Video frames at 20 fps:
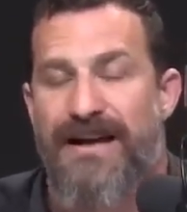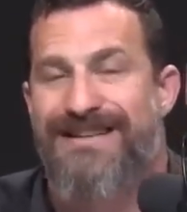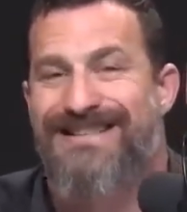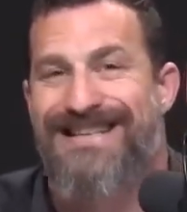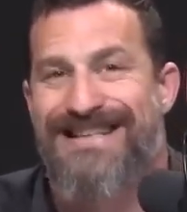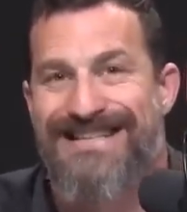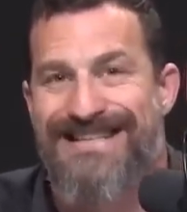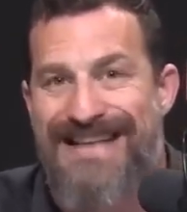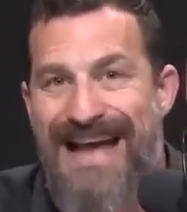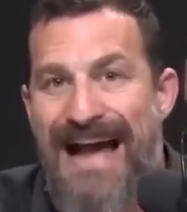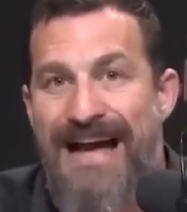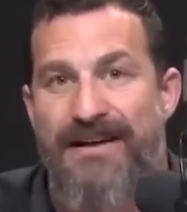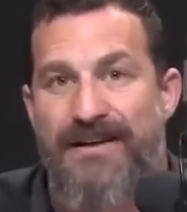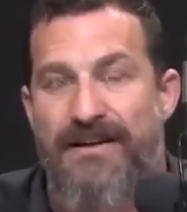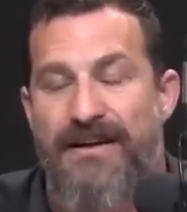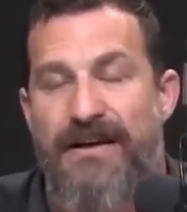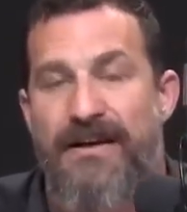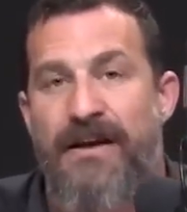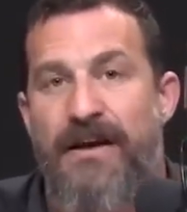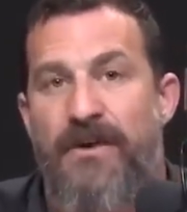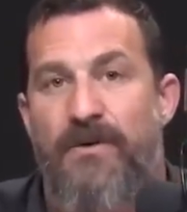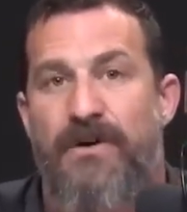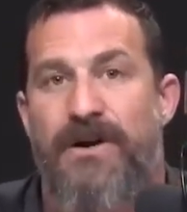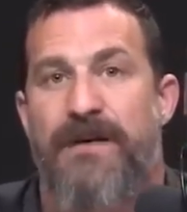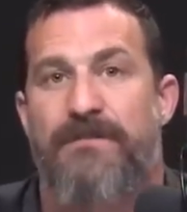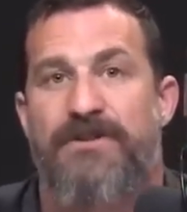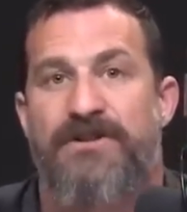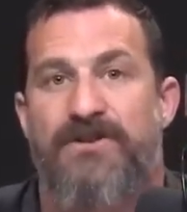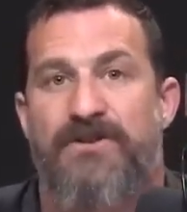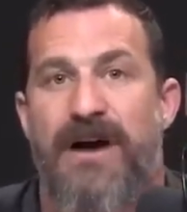And it's exactly
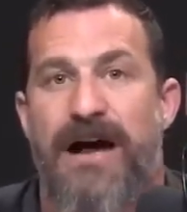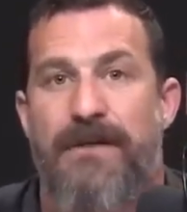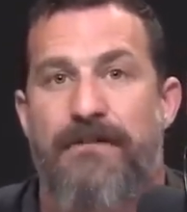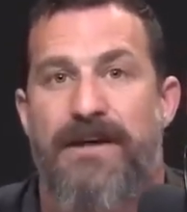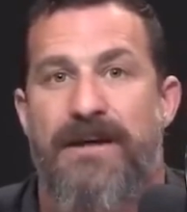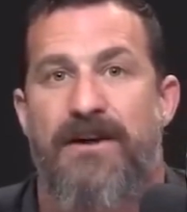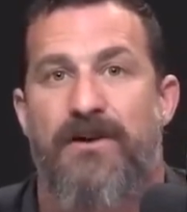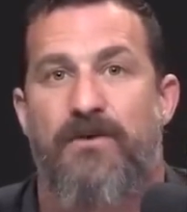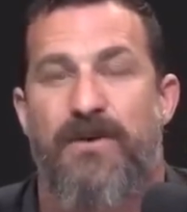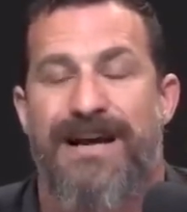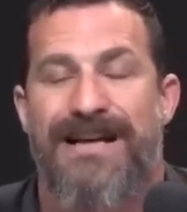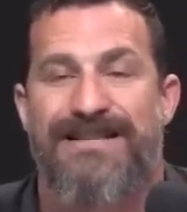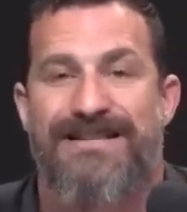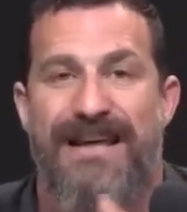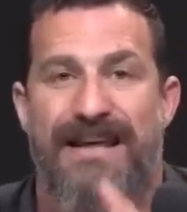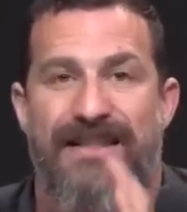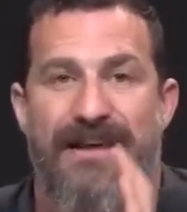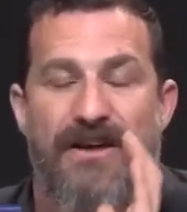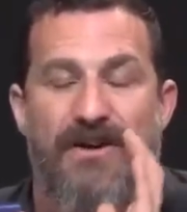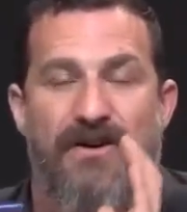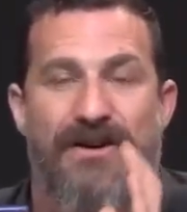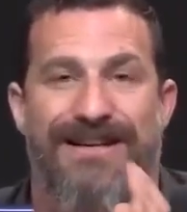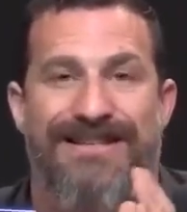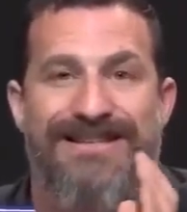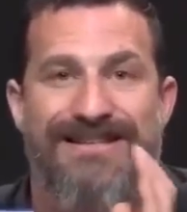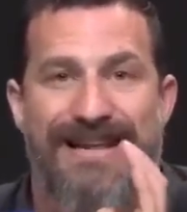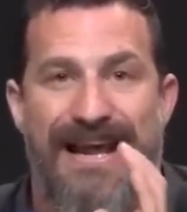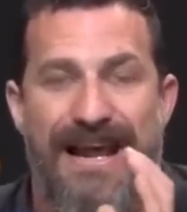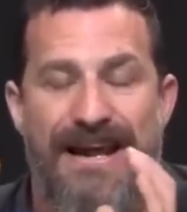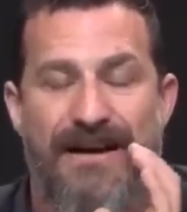what I'm describing here when I say that you're in a
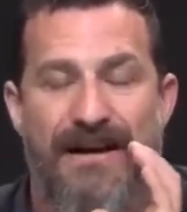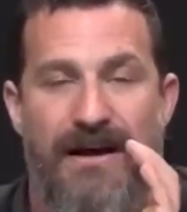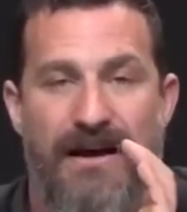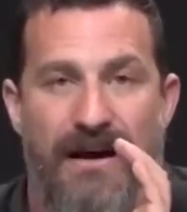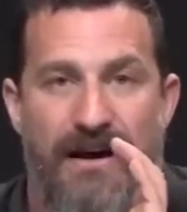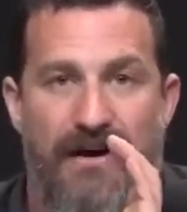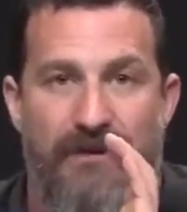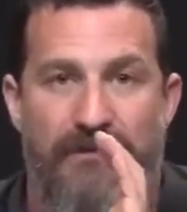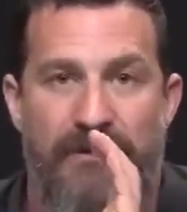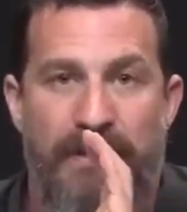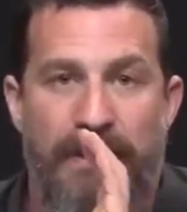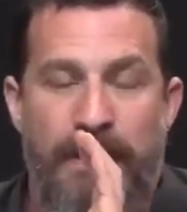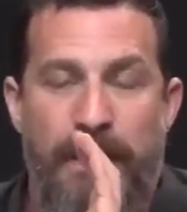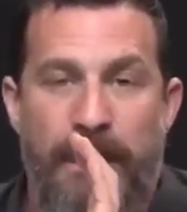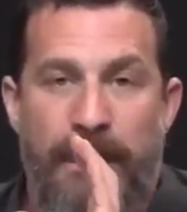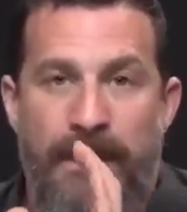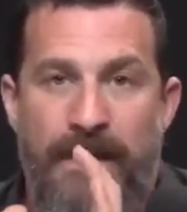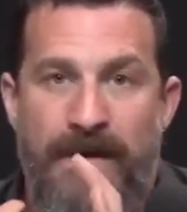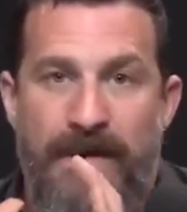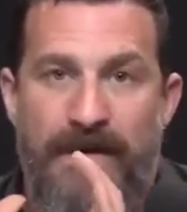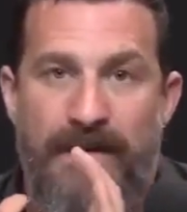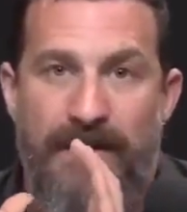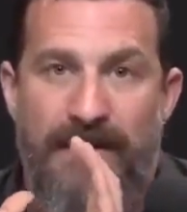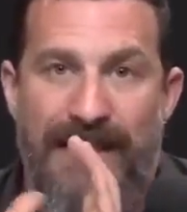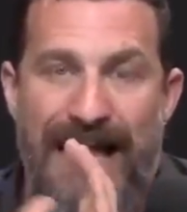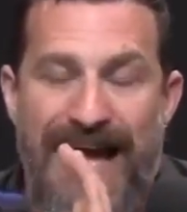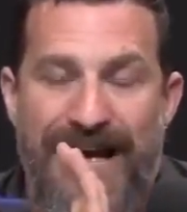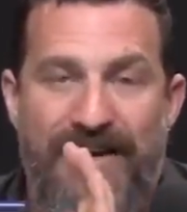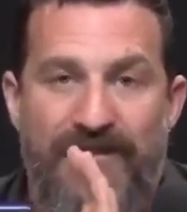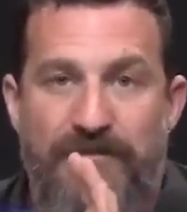state of
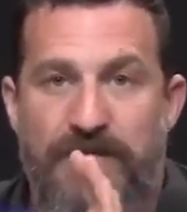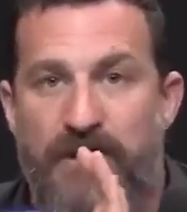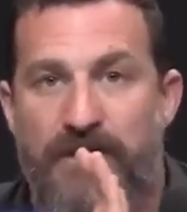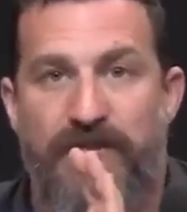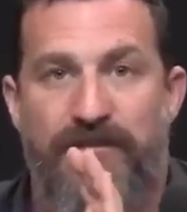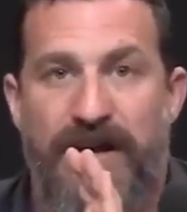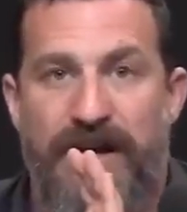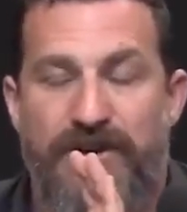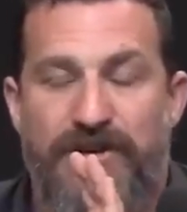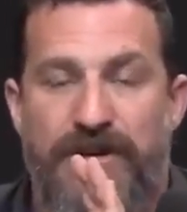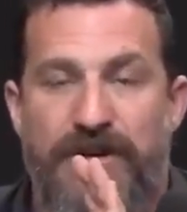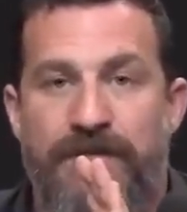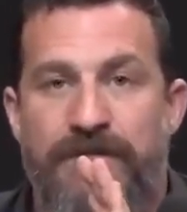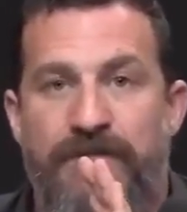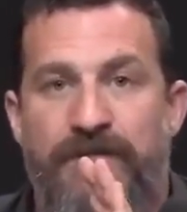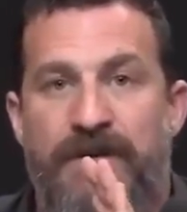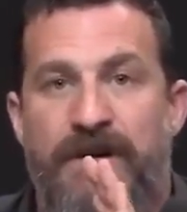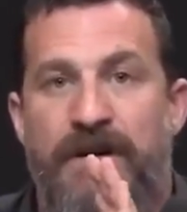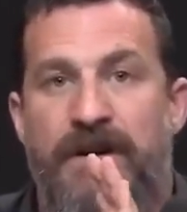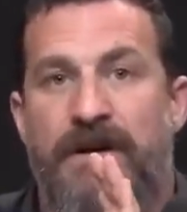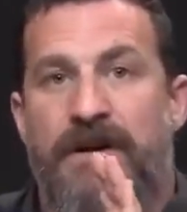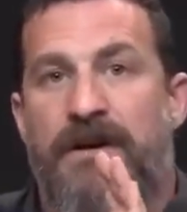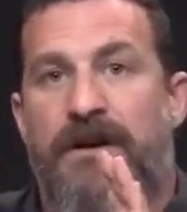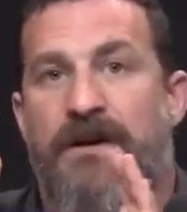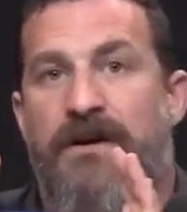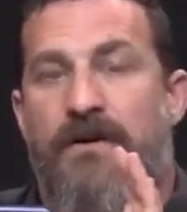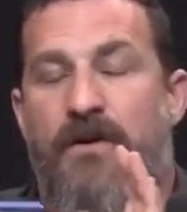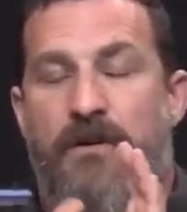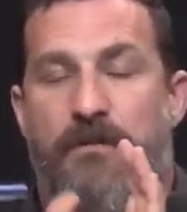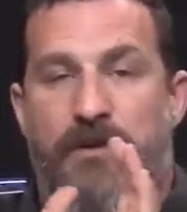lack of motivation
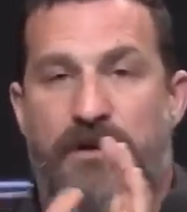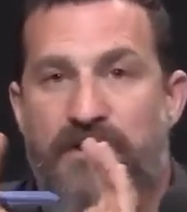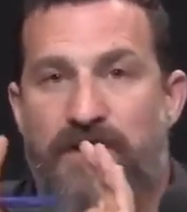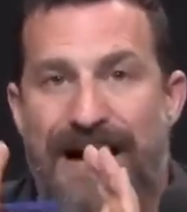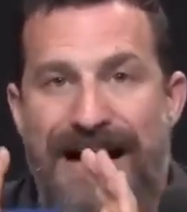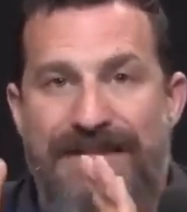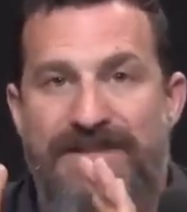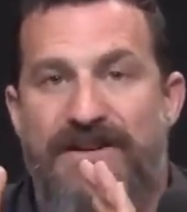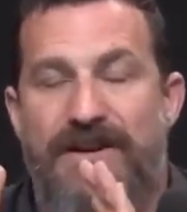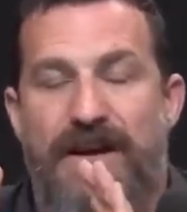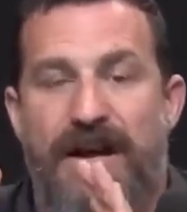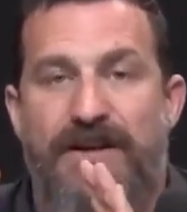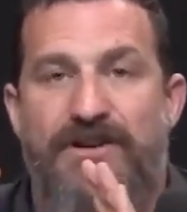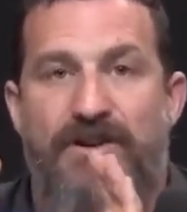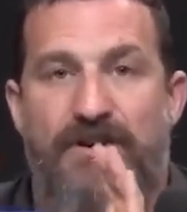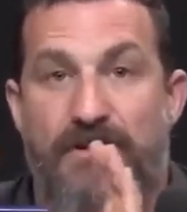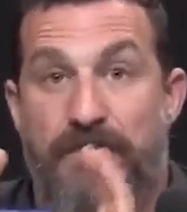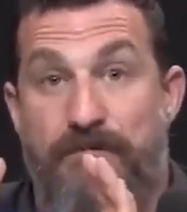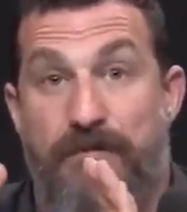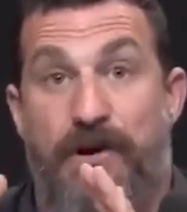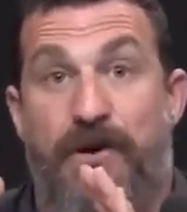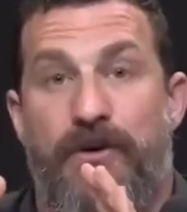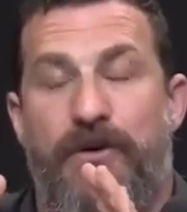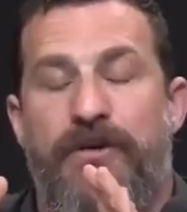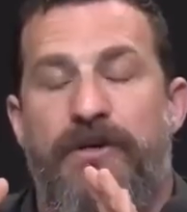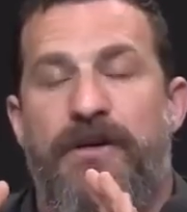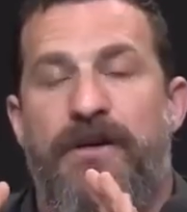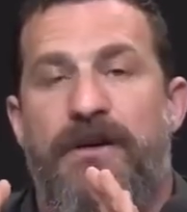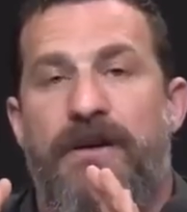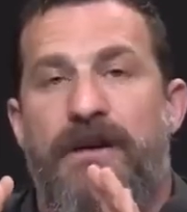or procrastination or
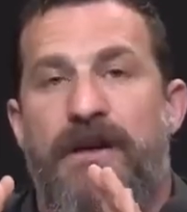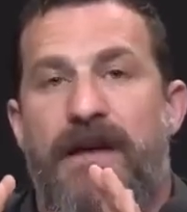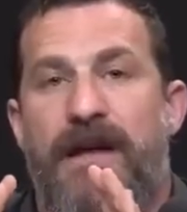both,